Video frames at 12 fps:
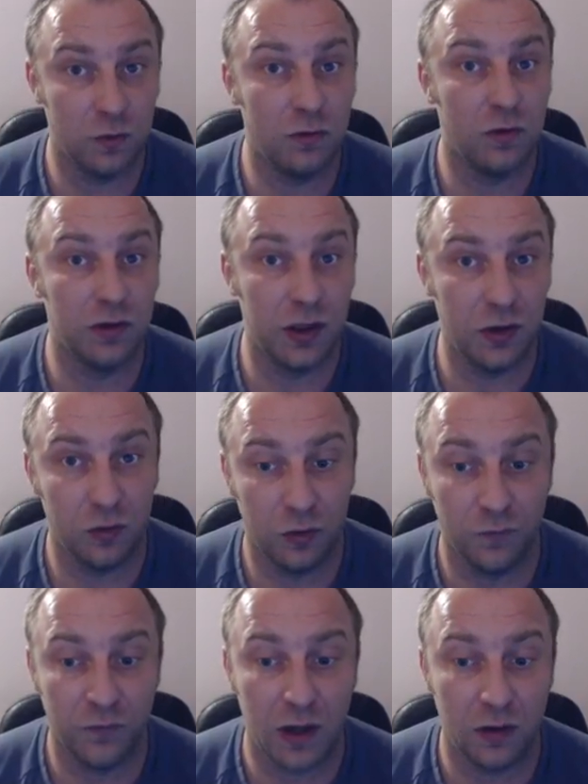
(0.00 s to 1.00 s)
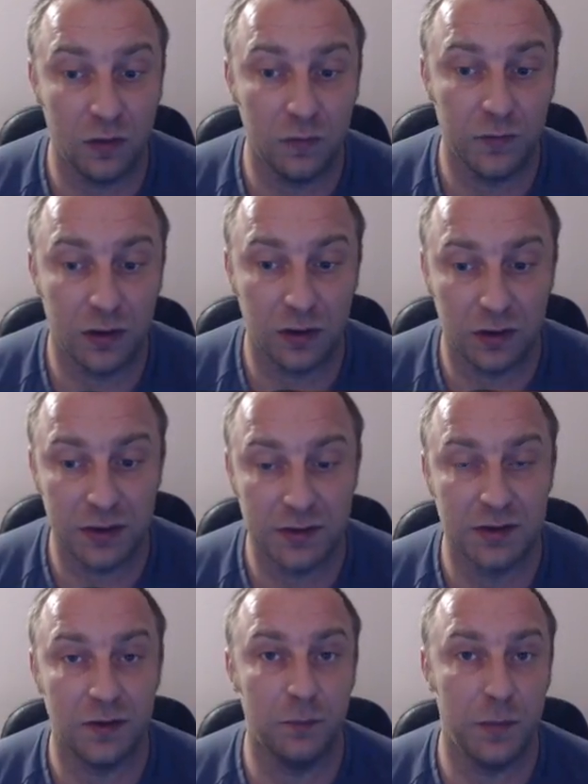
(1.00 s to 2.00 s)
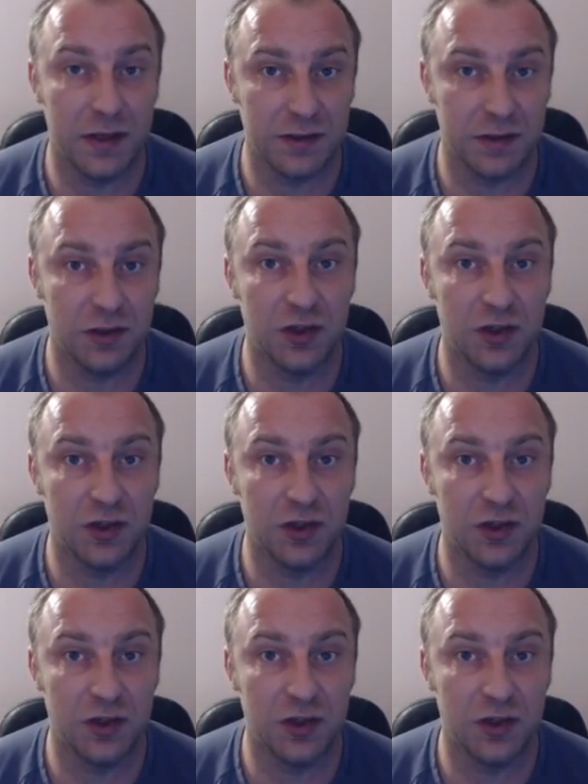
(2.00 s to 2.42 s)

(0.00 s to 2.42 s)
We'll continue to follow uh, this Basics